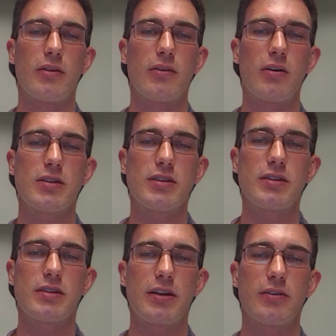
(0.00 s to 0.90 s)
the
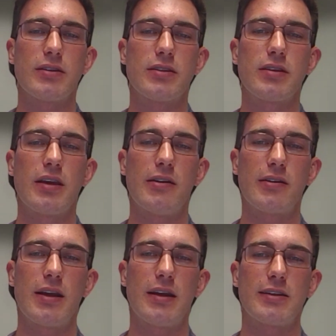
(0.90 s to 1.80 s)
largest synchronous
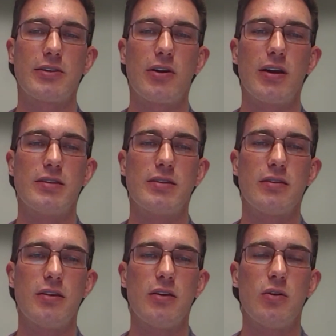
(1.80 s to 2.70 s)
interconnected grids,
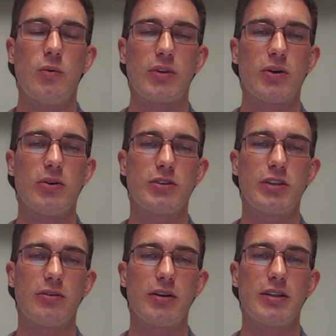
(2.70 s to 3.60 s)
with coal
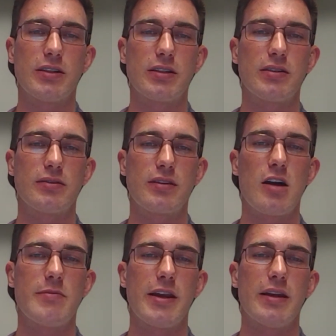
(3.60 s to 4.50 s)
generation still
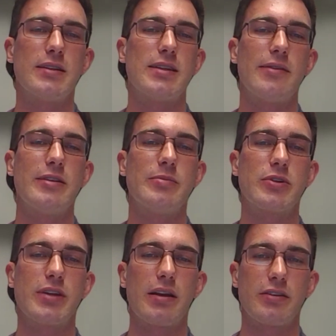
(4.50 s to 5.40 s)
dominating
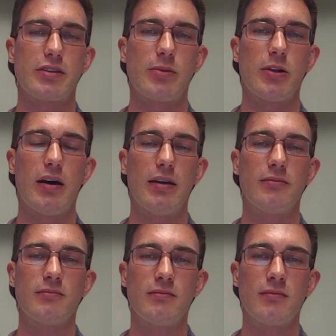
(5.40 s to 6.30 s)
70% of the supply.
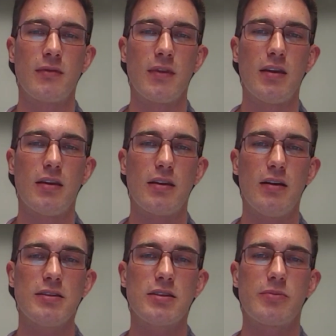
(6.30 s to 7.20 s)

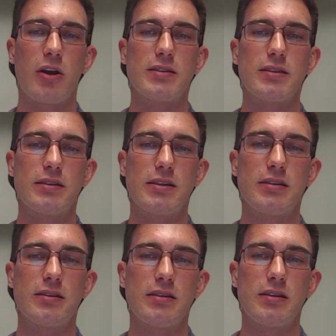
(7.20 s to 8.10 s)
Not surprisingly,
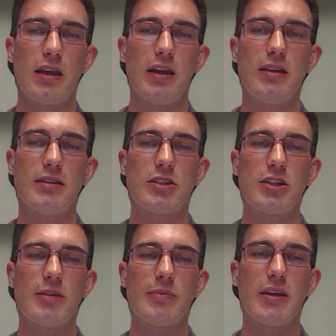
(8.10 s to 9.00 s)
India's
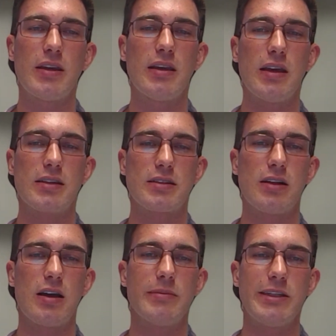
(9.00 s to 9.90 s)
GDP has
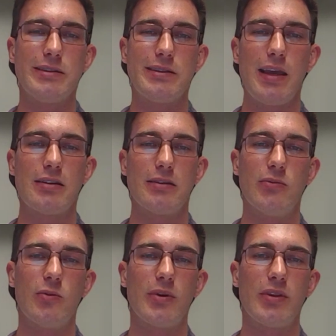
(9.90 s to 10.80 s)
climbed in
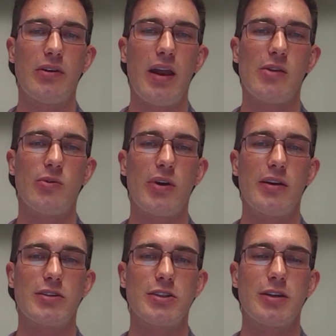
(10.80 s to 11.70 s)
tandem with their annual
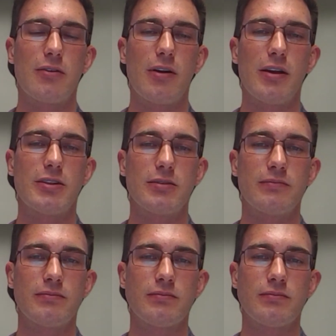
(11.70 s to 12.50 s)
energy generation.